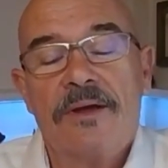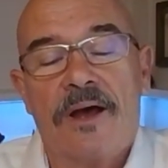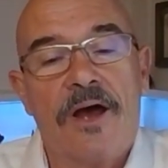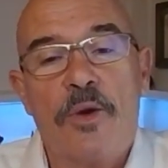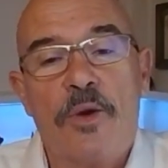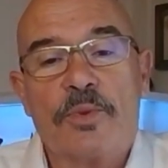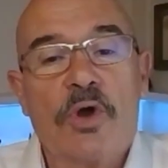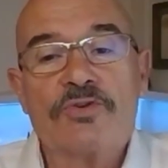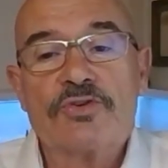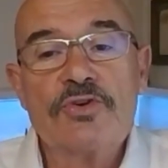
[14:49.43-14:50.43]
of
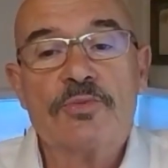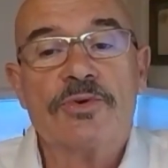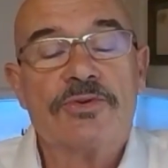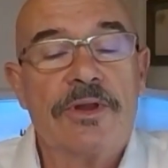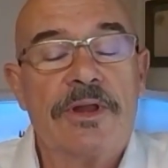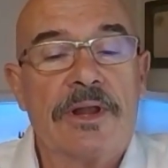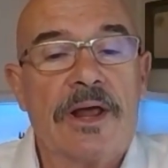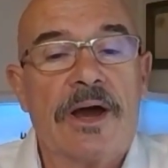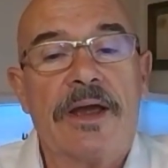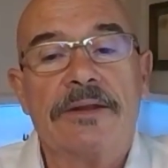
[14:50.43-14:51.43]
consumers that they
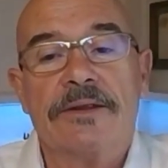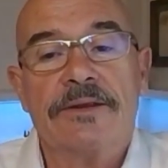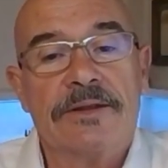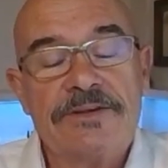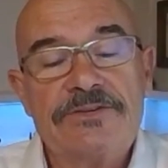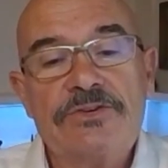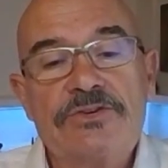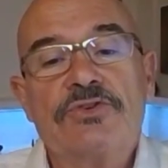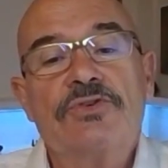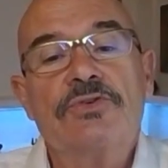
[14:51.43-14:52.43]
like, that they listen
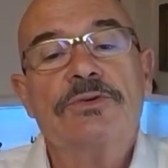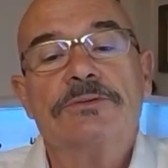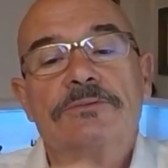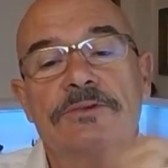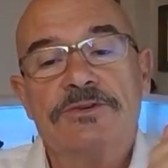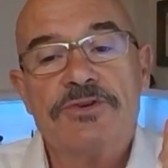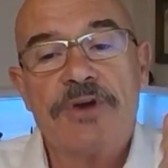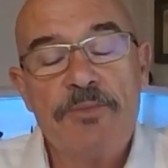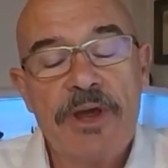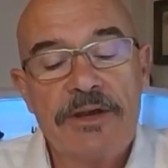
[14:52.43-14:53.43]
to, the
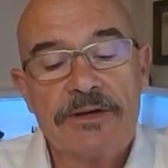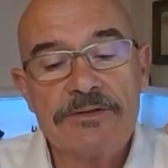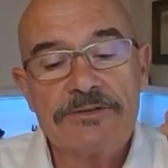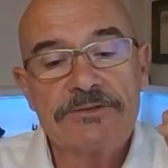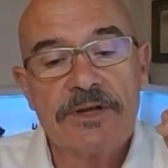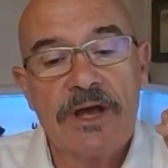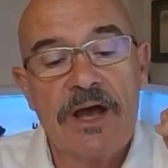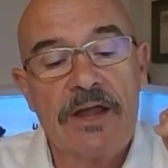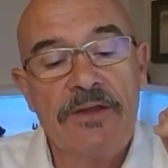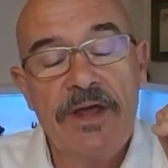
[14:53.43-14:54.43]
trend makers,
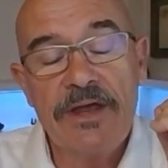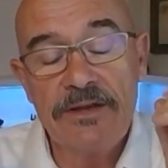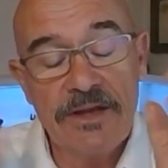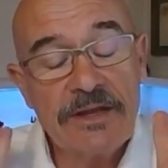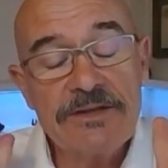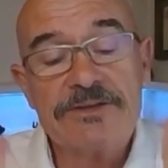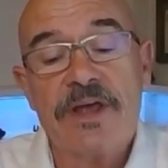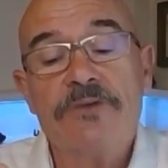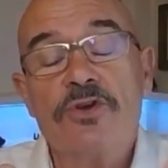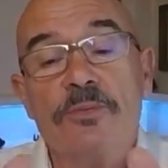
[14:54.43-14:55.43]
and they can
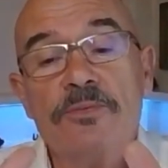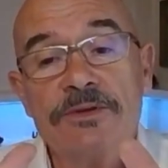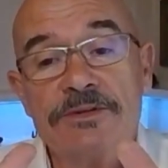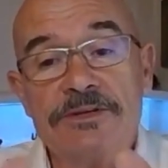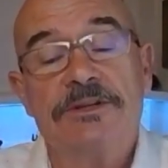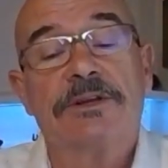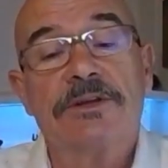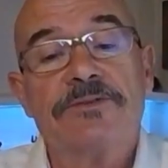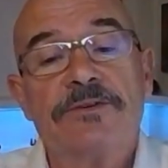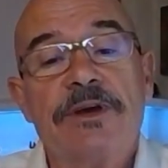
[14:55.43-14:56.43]
send them the digital
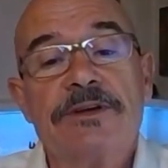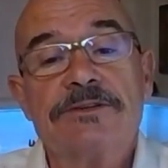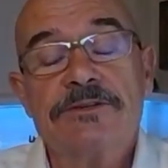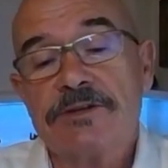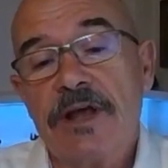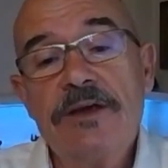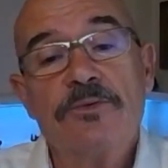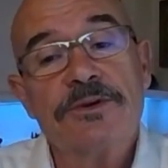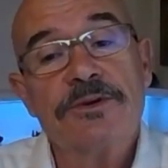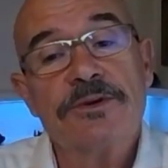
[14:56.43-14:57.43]
information and say, hey,
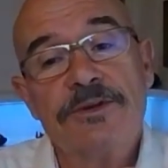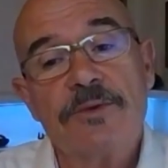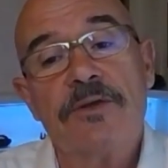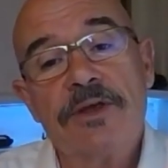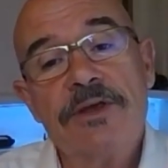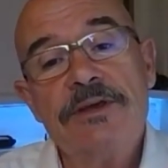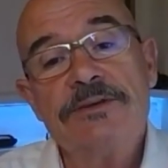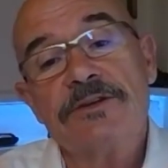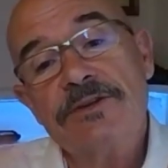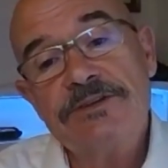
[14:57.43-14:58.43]
what do you think about these
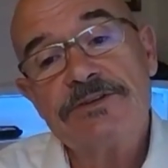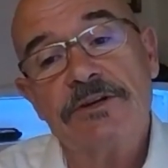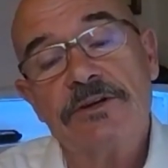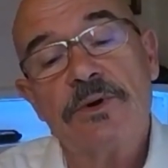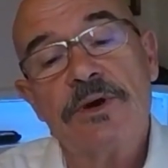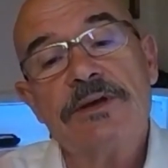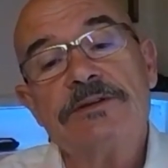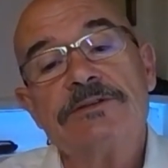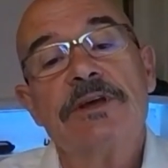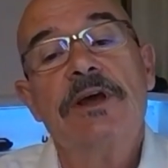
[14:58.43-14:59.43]
and these
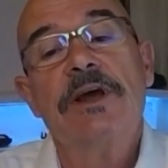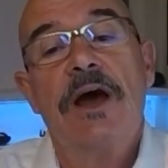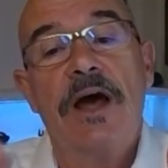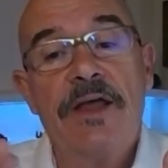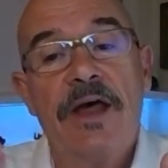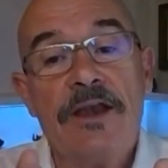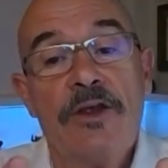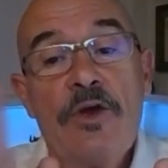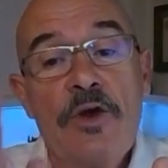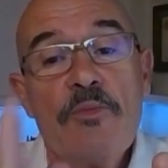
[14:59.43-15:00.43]
colorways? And then
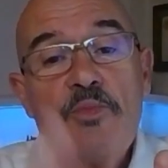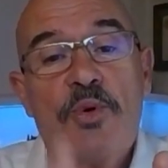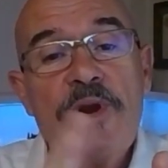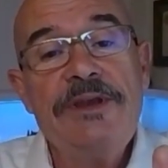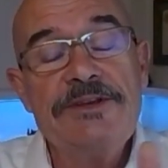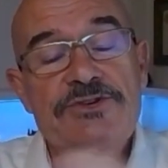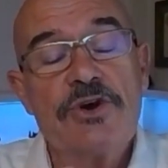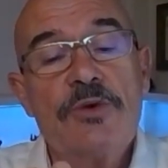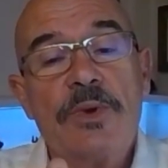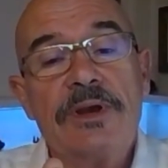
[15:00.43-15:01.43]

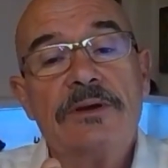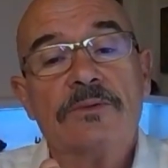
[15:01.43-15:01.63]
predetermine